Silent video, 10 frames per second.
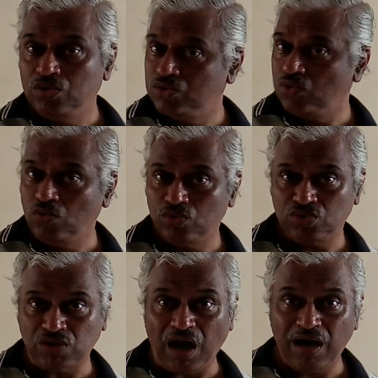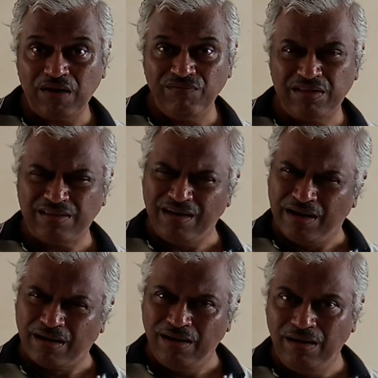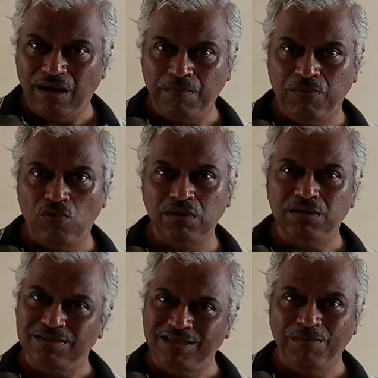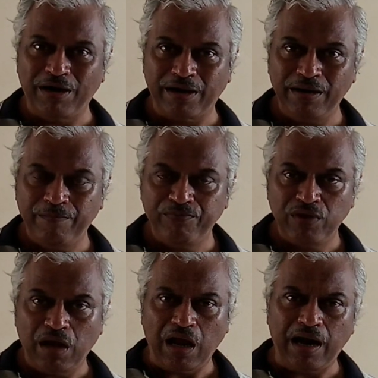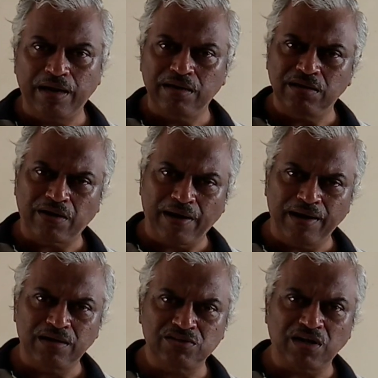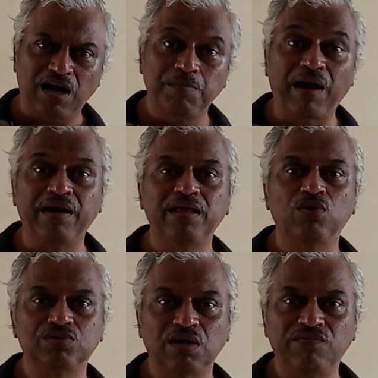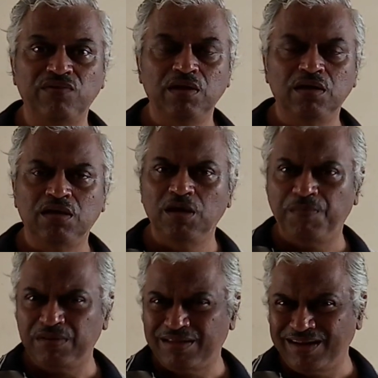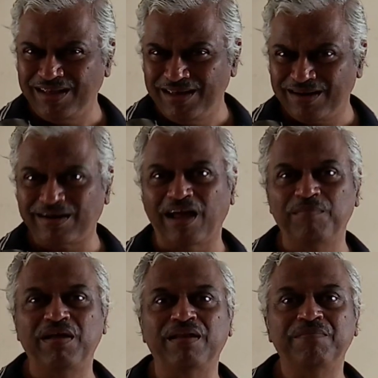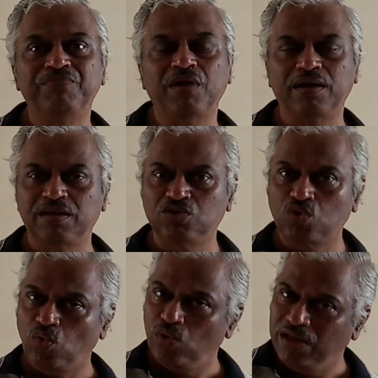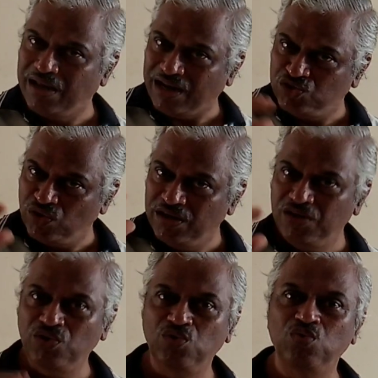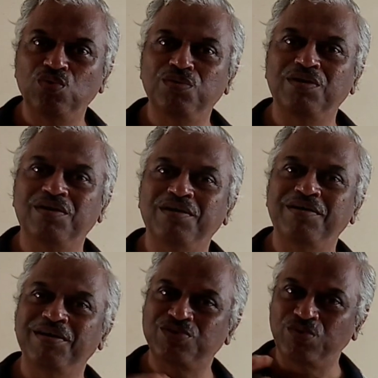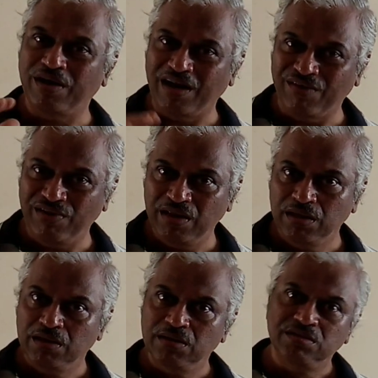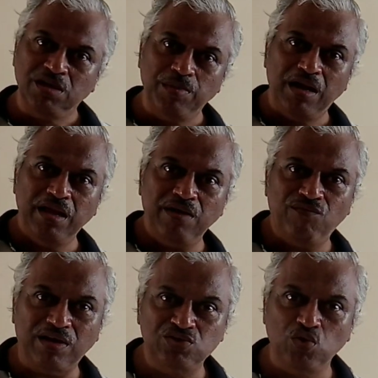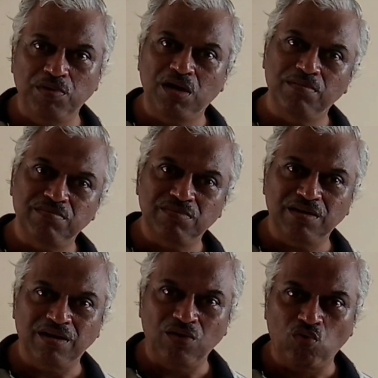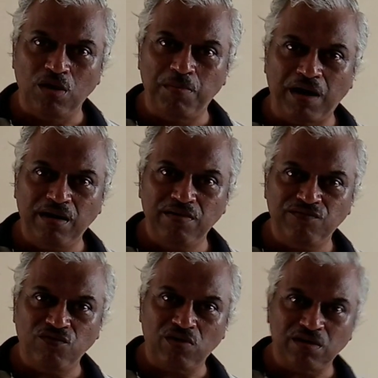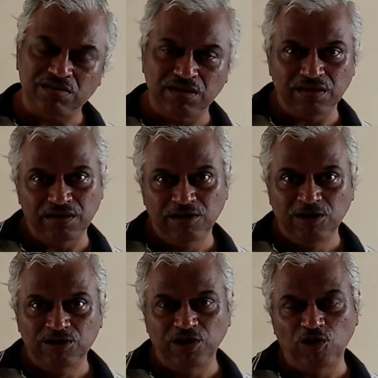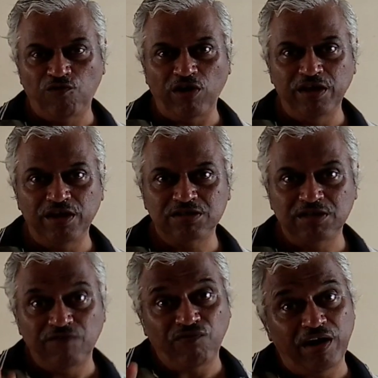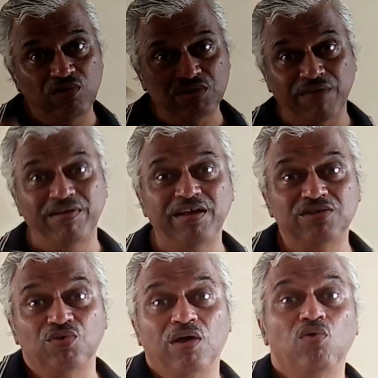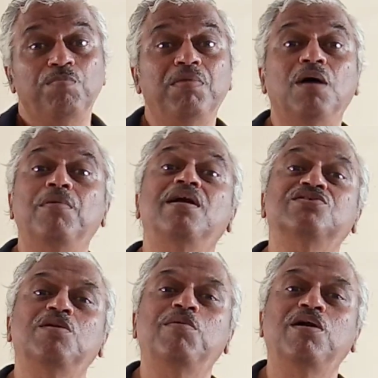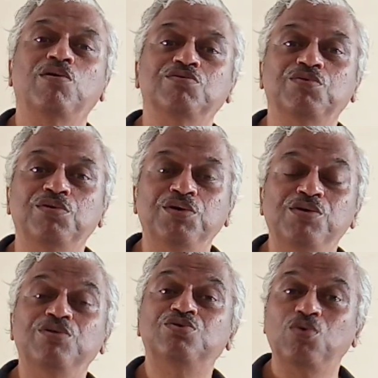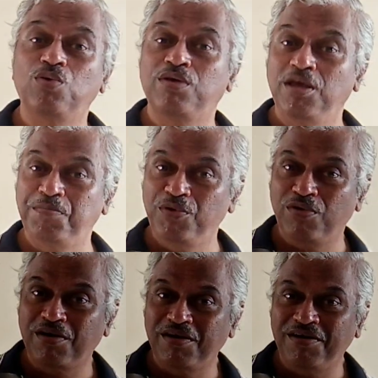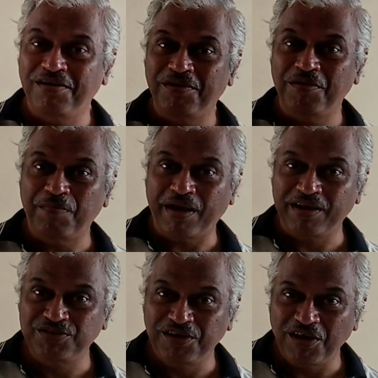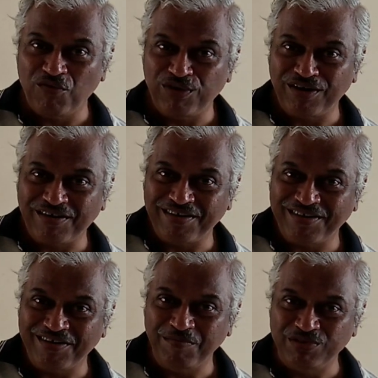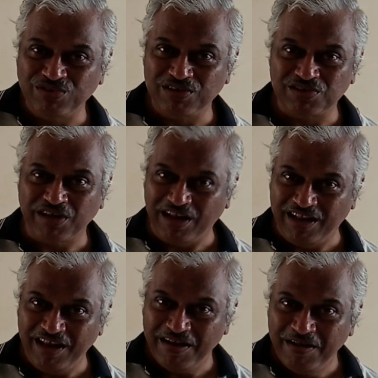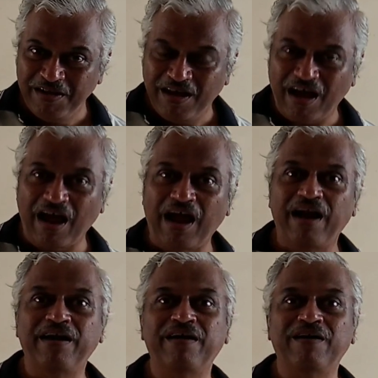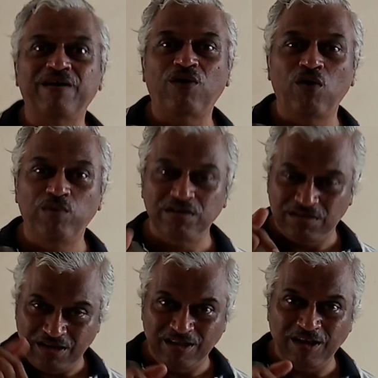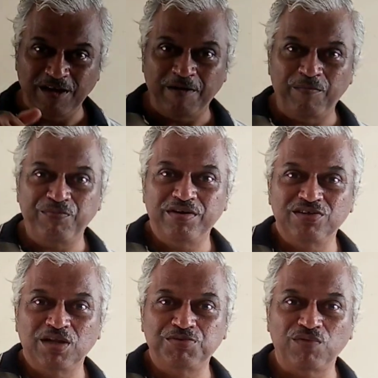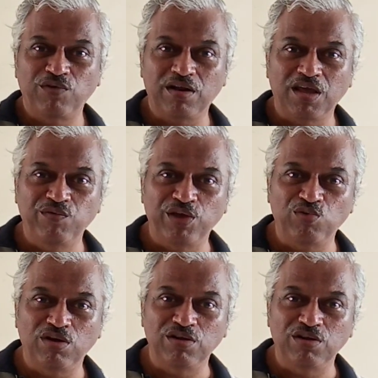So start with little above the C market and try to start branding yourself. Keep a three-year timeline. And then slowly, gradually, you uh, raise to that level. Similarly, once you become a local brand for uh, say three to five years, then five to seven years you can become a national brand also. So keep your uh, packaged drinking water uh, business healthy, and uh, always in the description we are giving you the